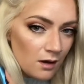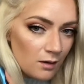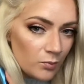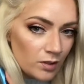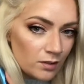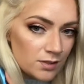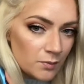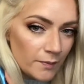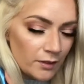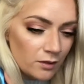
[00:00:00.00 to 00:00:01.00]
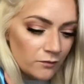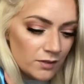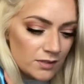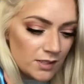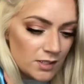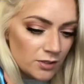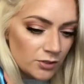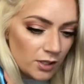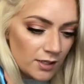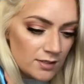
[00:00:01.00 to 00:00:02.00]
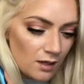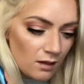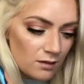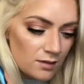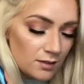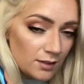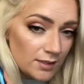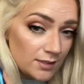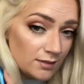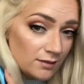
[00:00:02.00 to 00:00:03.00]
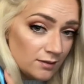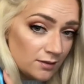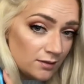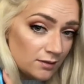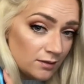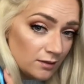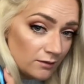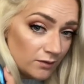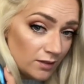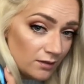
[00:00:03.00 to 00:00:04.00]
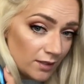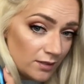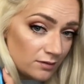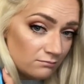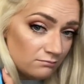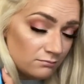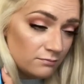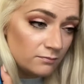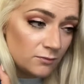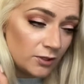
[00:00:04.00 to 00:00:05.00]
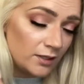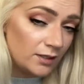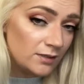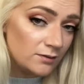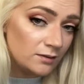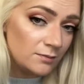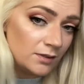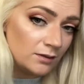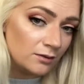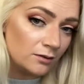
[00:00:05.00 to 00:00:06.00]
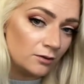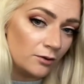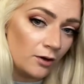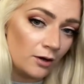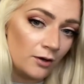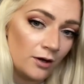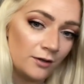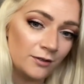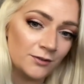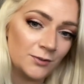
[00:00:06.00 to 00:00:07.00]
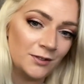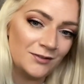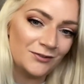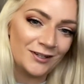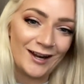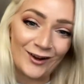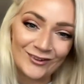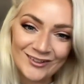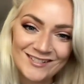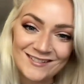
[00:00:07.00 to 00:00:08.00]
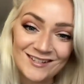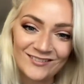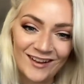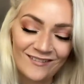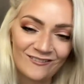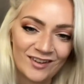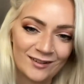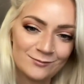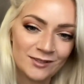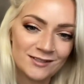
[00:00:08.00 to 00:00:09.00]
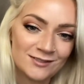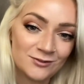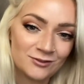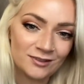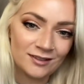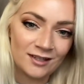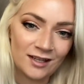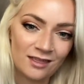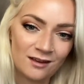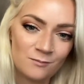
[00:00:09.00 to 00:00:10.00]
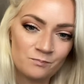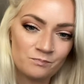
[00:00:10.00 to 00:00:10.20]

But some of my girlfriends said to try ZALA, and I did. And I really like them. Granted, it's only been a little under 24 hours since I've had them in, but I do really like them.